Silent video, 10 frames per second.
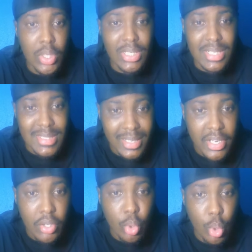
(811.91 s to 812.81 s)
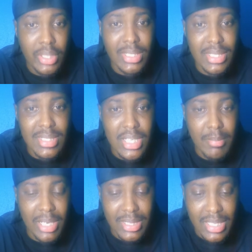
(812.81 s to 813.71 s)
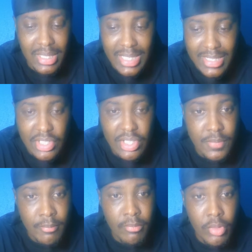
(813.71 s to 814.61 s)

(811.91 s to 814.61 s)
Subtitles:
understand their role in the team, and I think that is